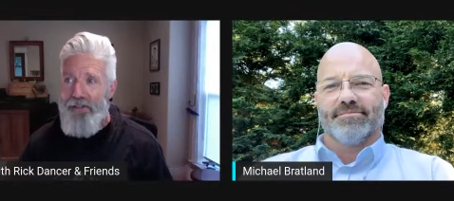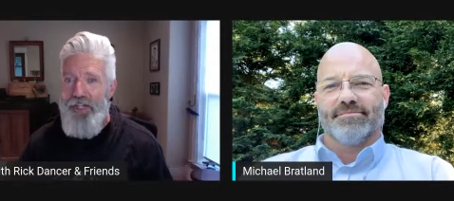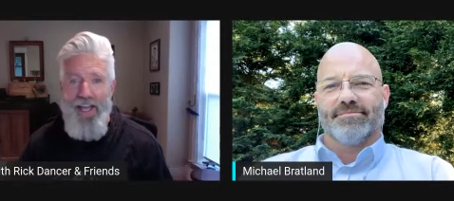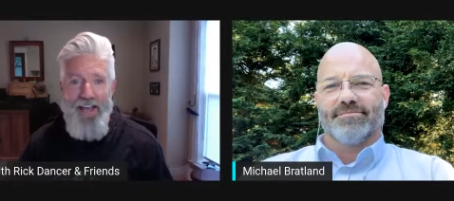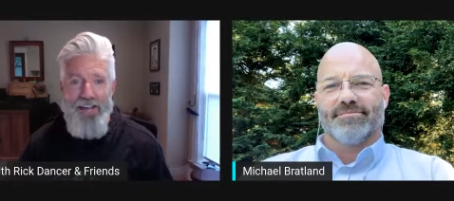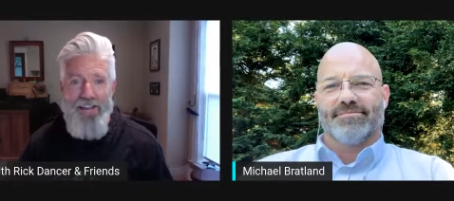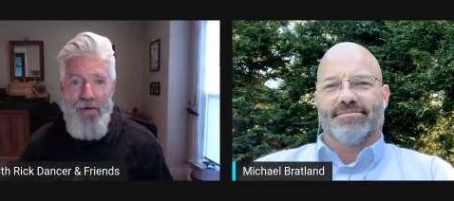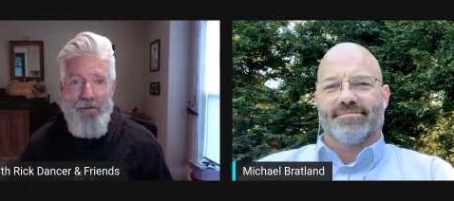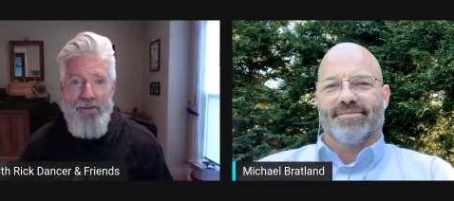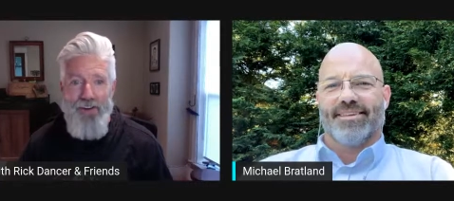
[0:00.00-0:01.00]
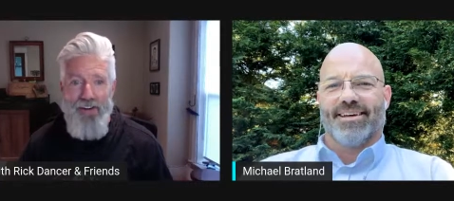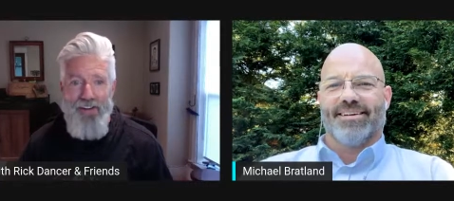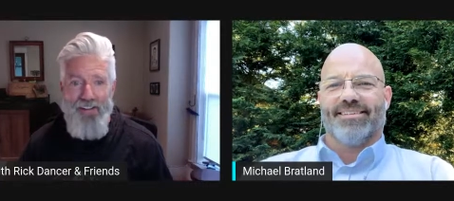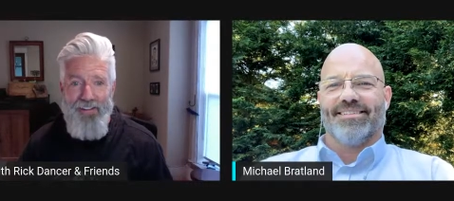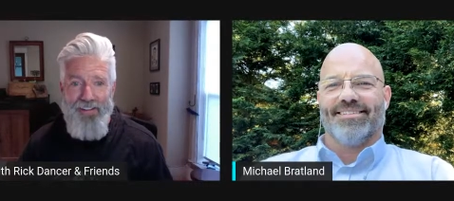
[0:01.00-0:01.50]
Speaker 1: chat. That was fun. Yeah.
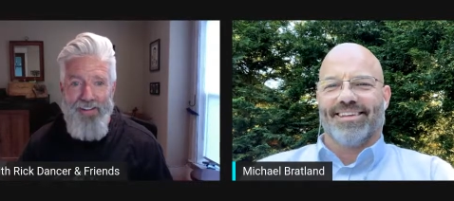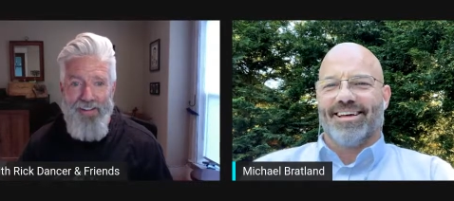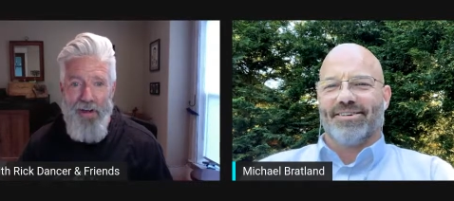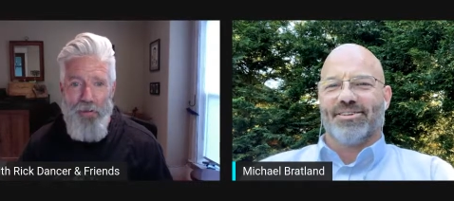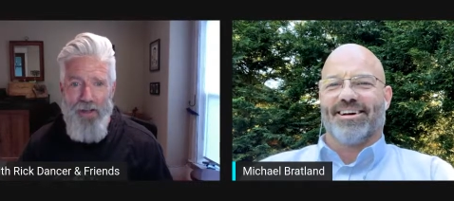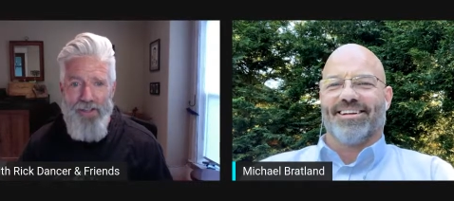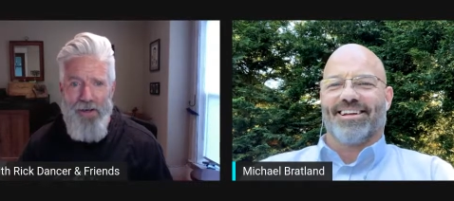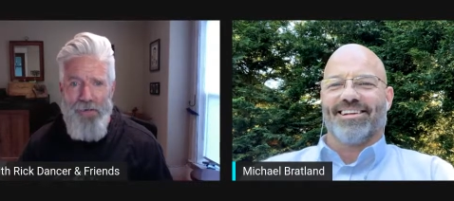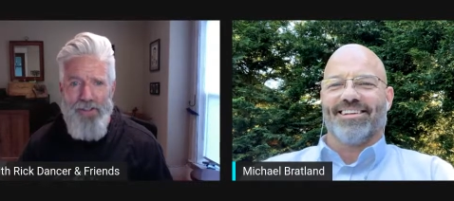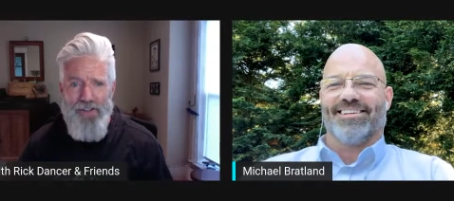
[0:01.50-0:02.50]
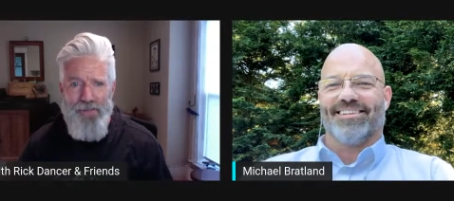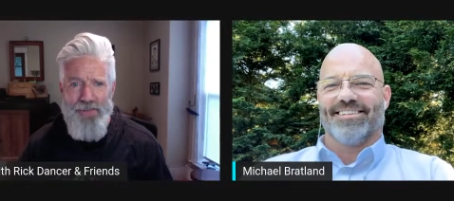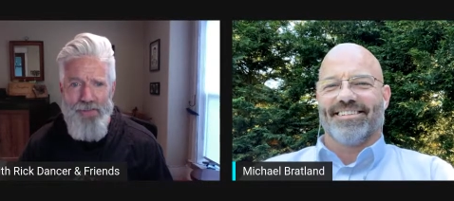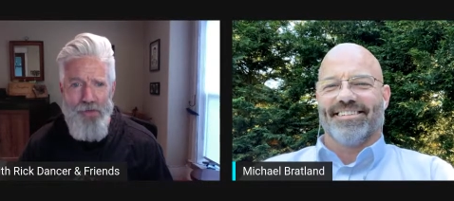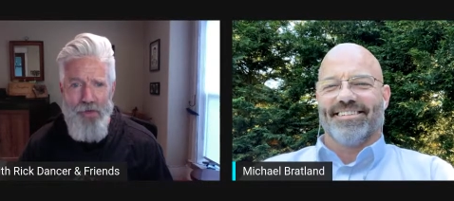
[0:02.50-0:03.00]
Yeah, I probably got myself in
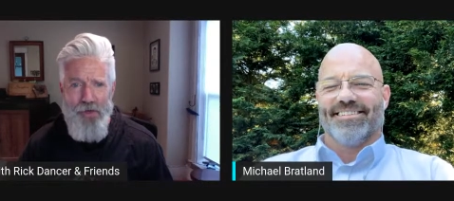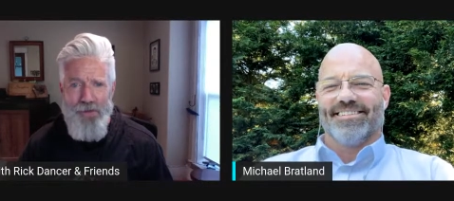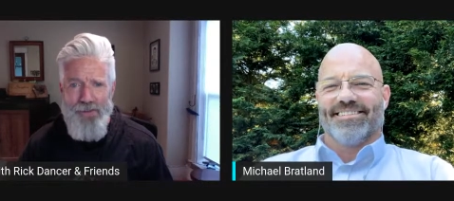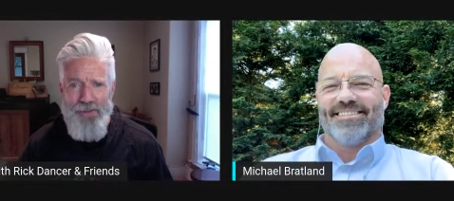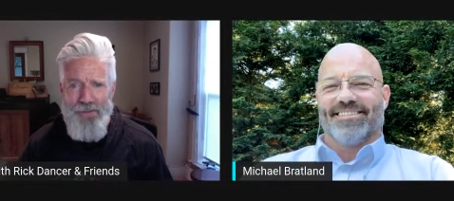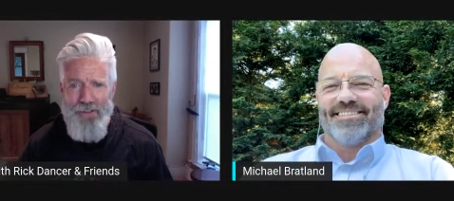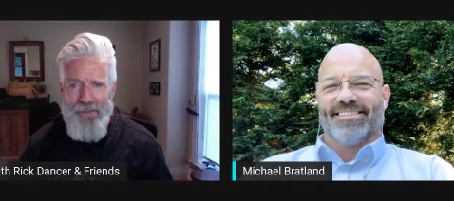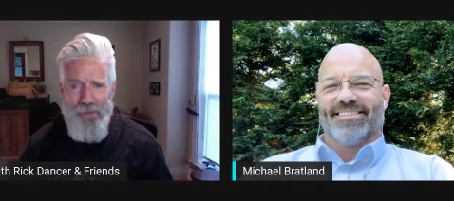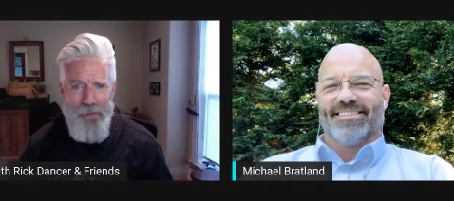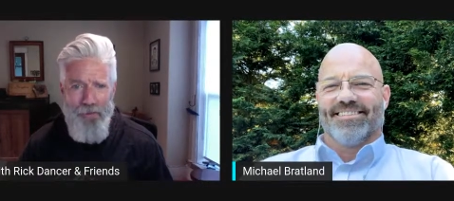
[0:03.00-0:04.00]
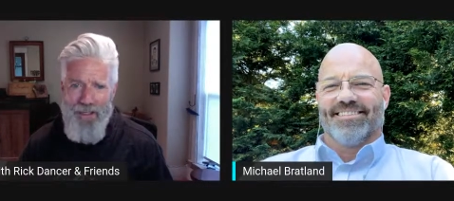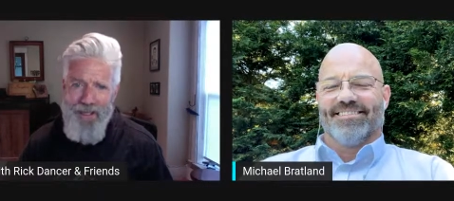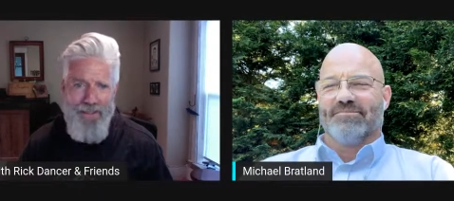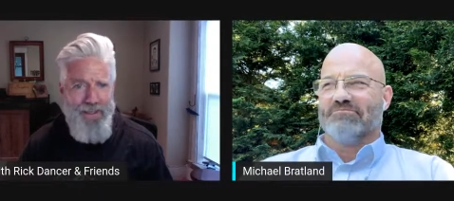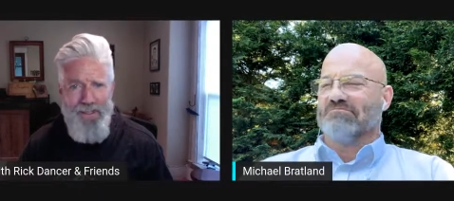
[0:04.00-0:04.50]
some trouble, and you did too. But
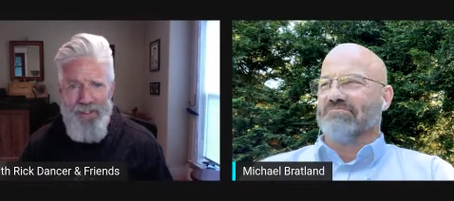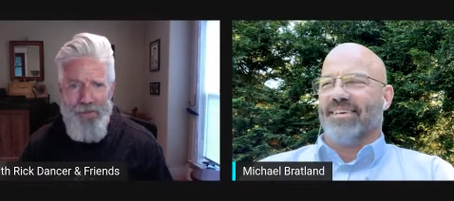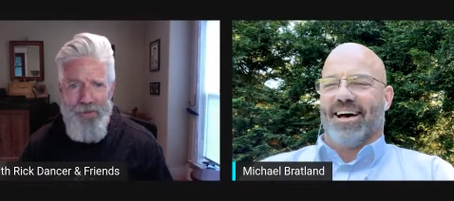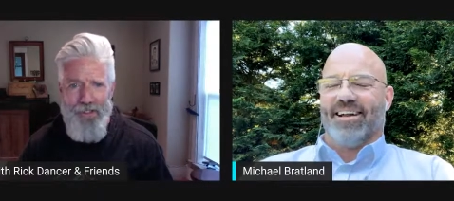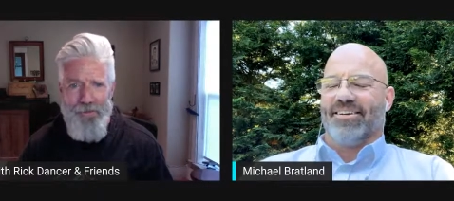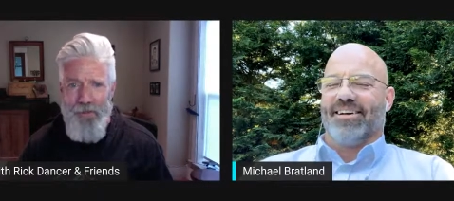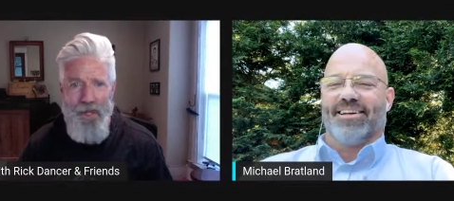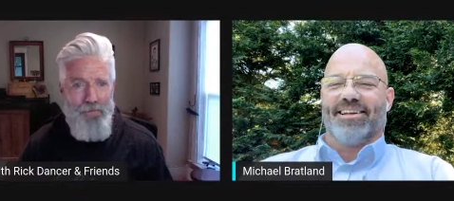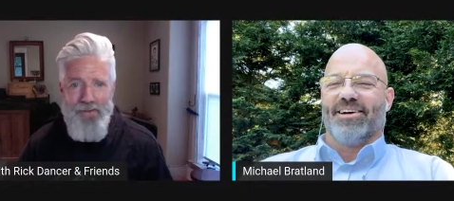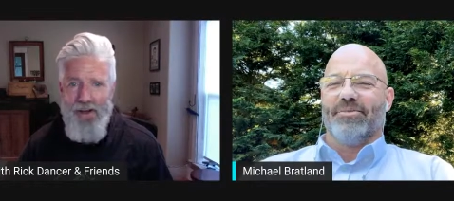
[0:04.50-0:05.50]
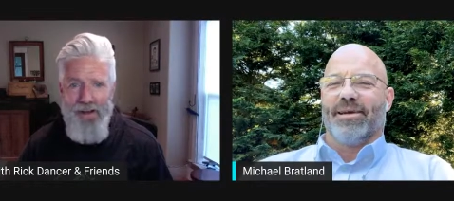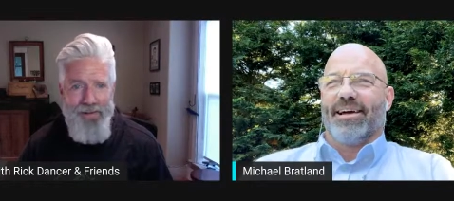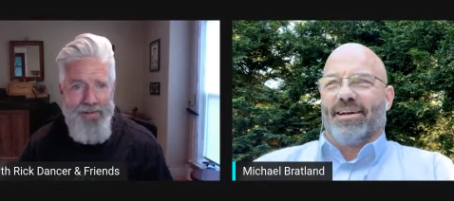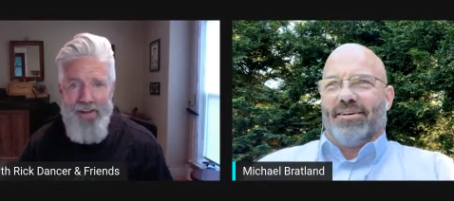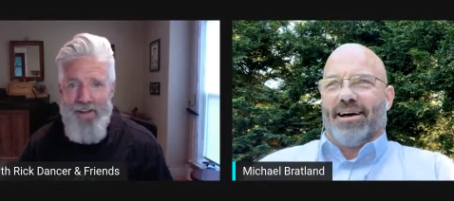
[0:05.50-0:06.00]
hey, you know what? I don't, you know, done,
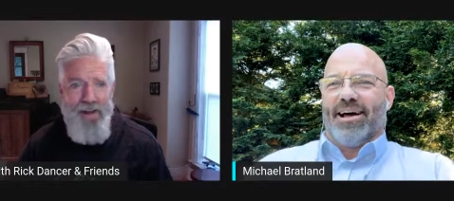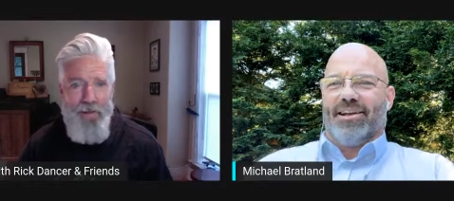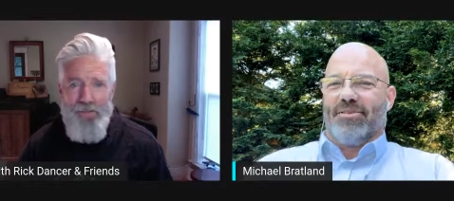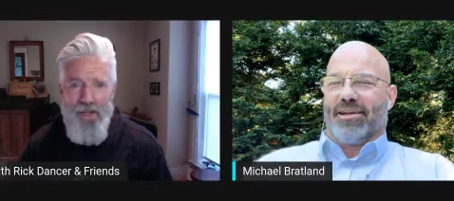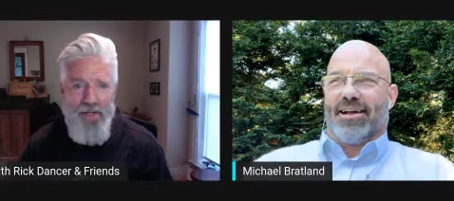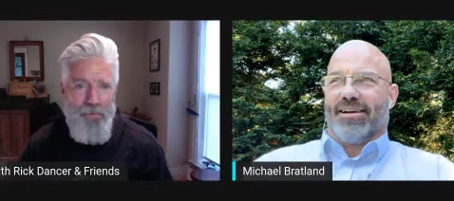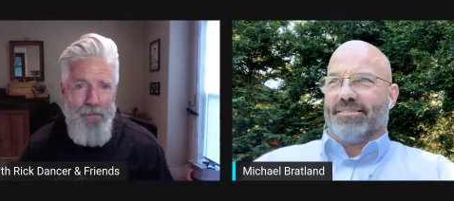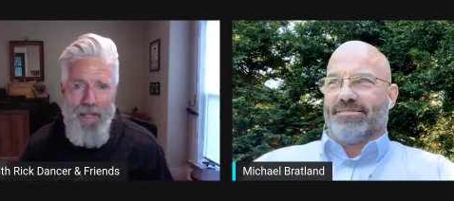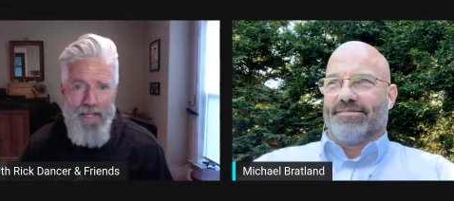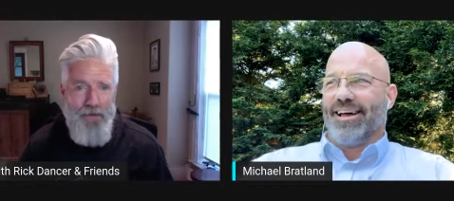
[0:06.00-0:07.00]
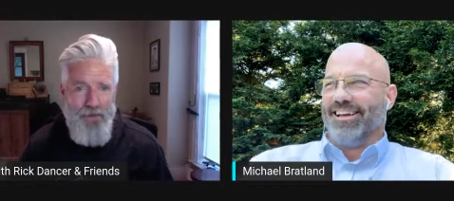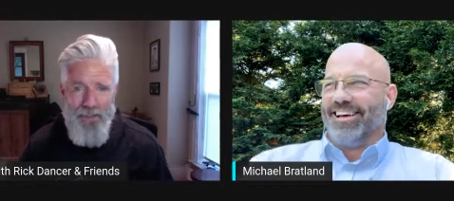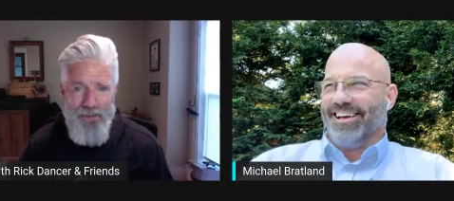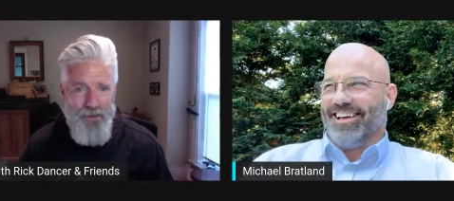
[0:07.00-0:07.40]
I don't,
Speaker 2: I don't. done pandering